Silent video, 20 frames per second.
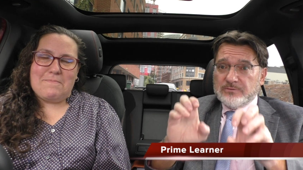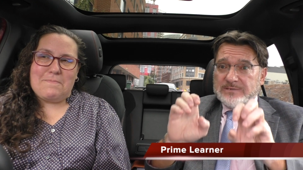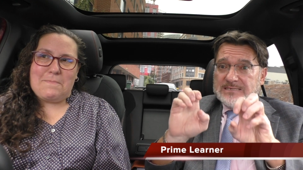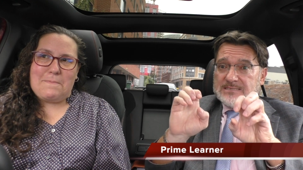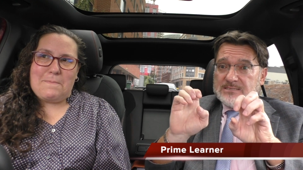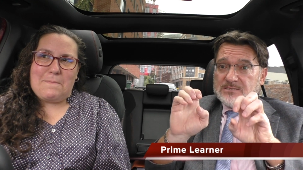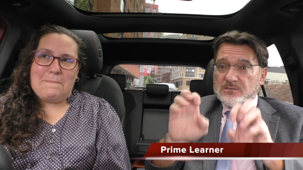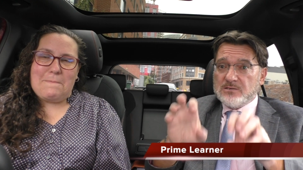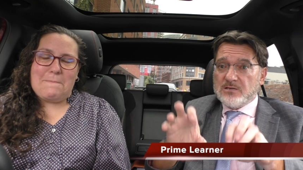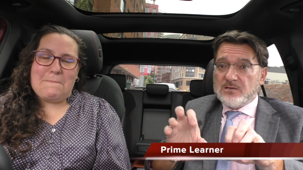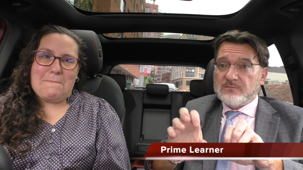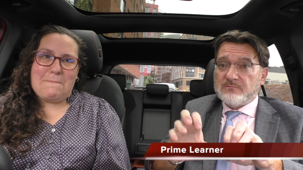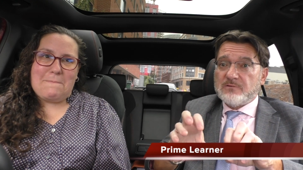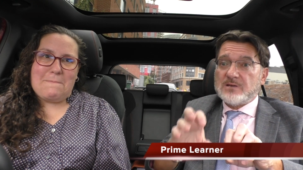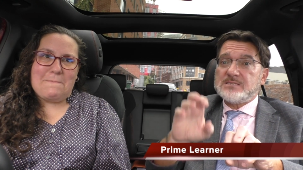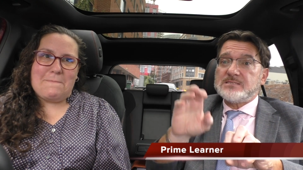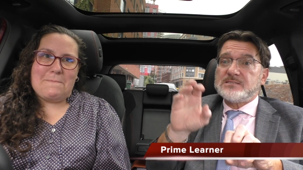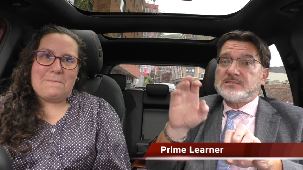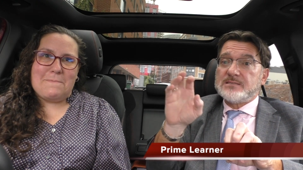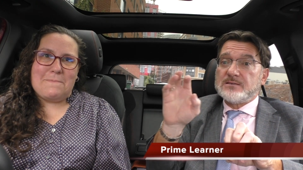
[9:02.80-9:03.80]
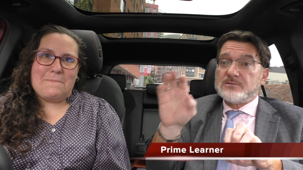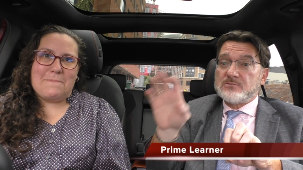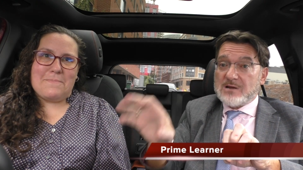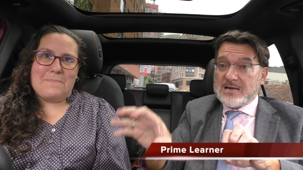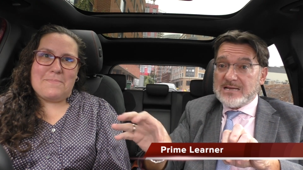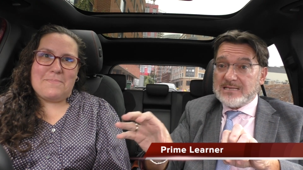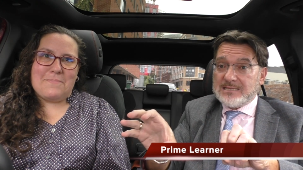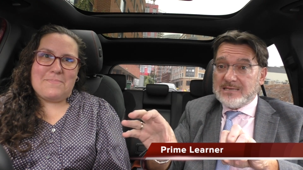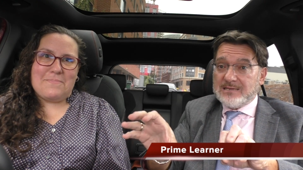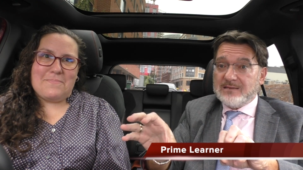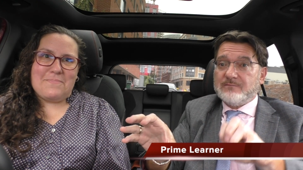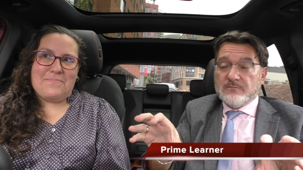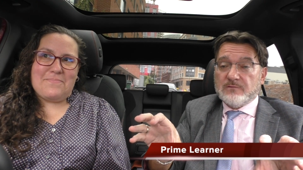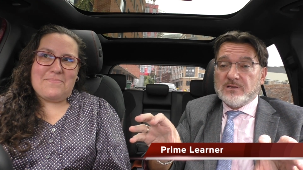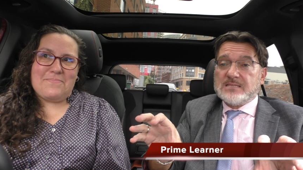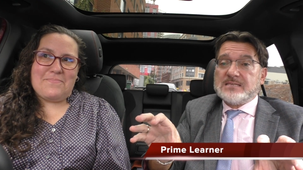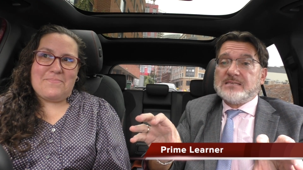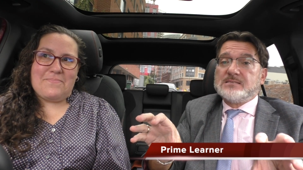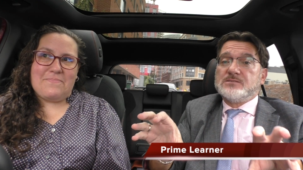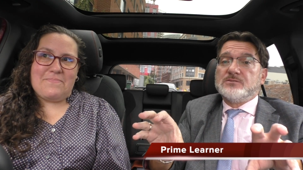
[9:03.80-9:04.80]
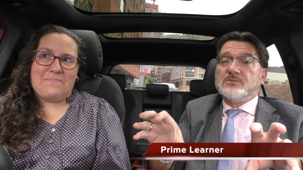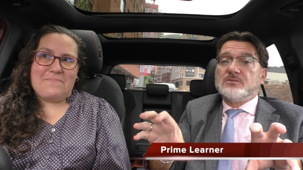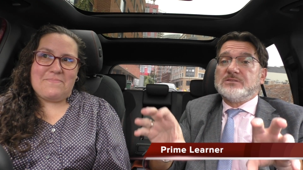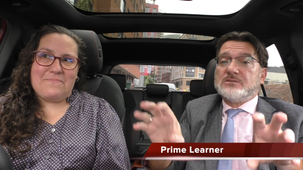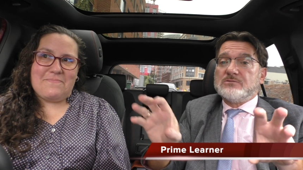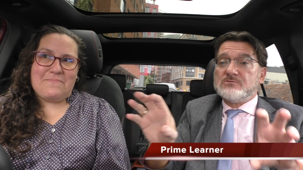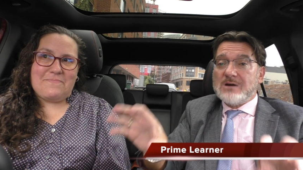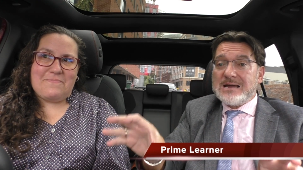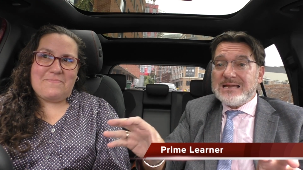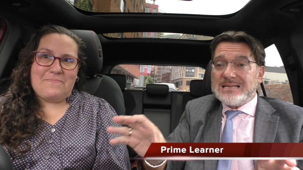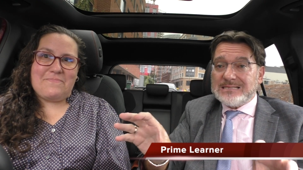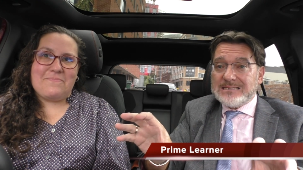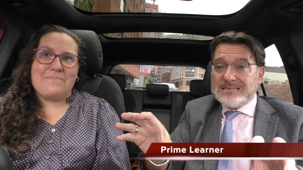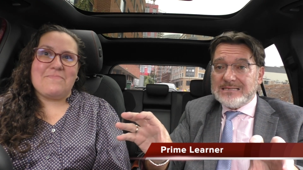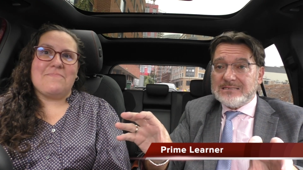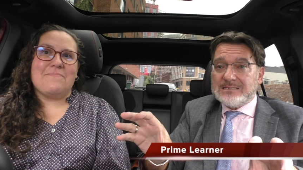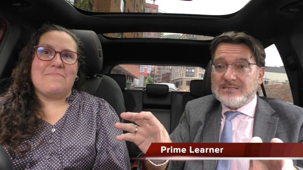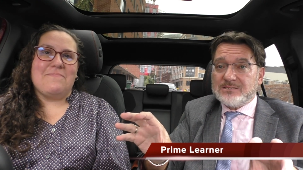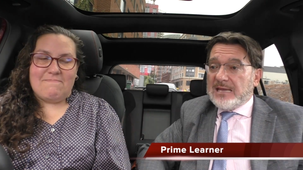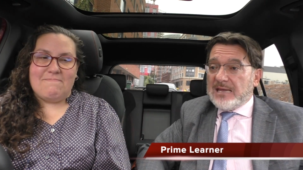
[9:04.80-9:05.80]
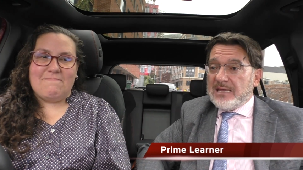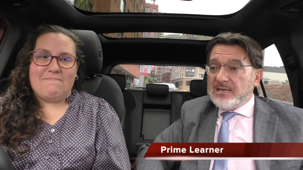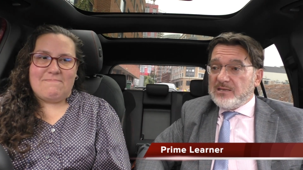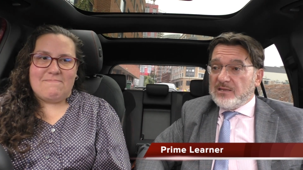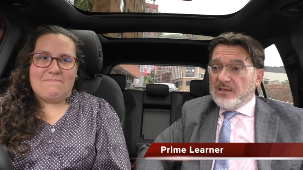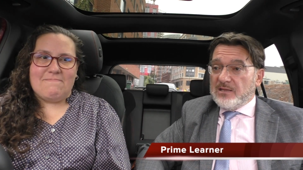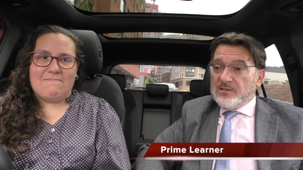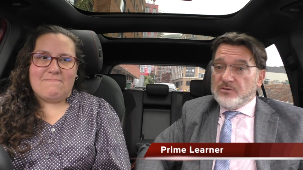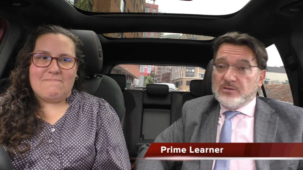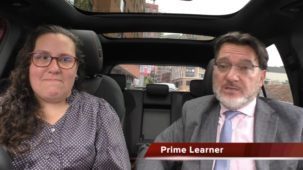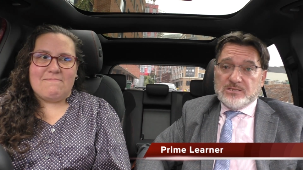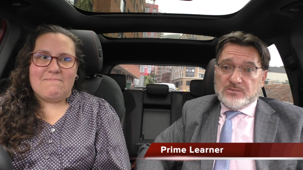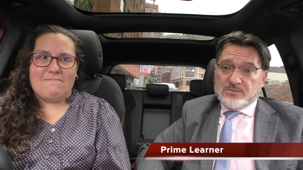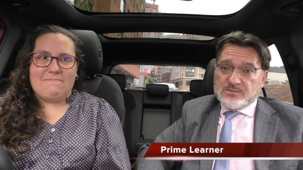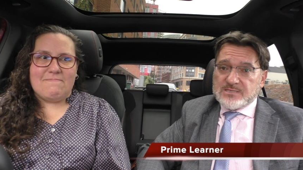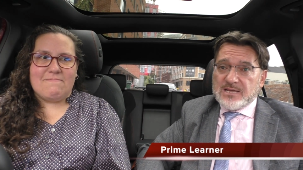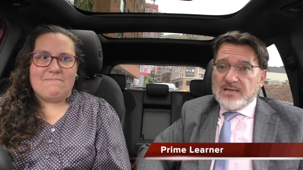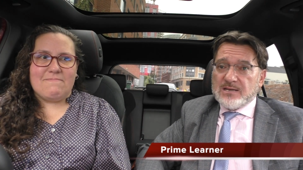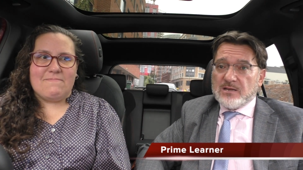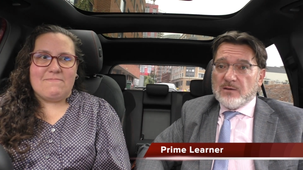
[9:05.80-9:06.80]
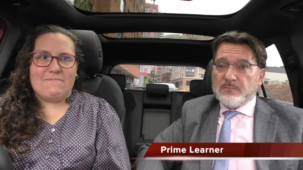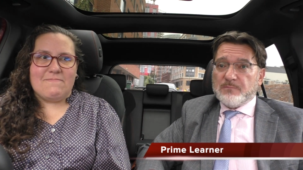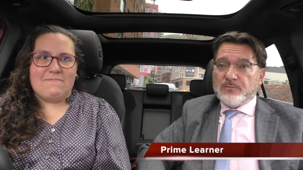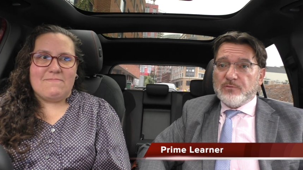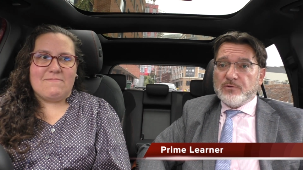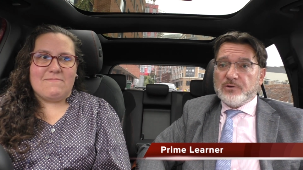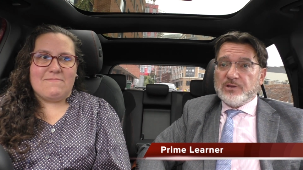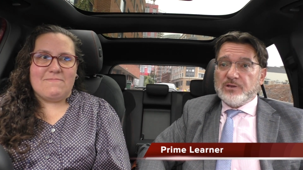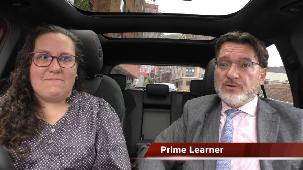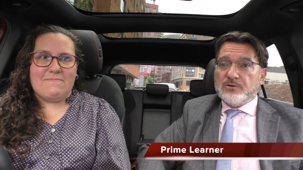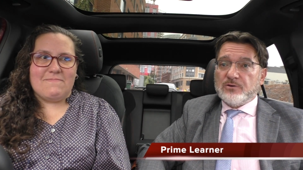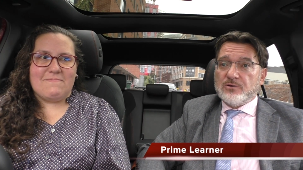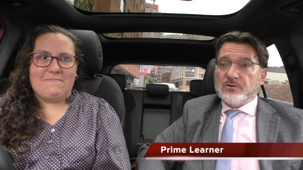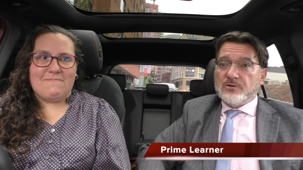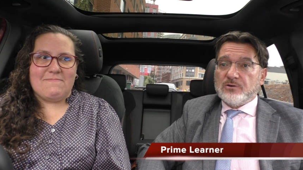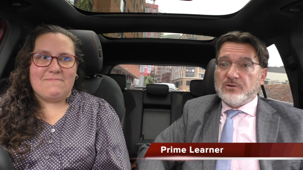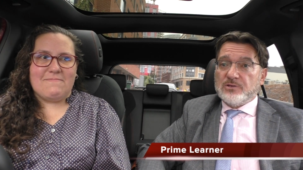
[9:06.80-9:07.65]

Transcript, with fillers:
Speaker 1: need to learn what's the right thing, what is not the right thing, and you need to stand up for your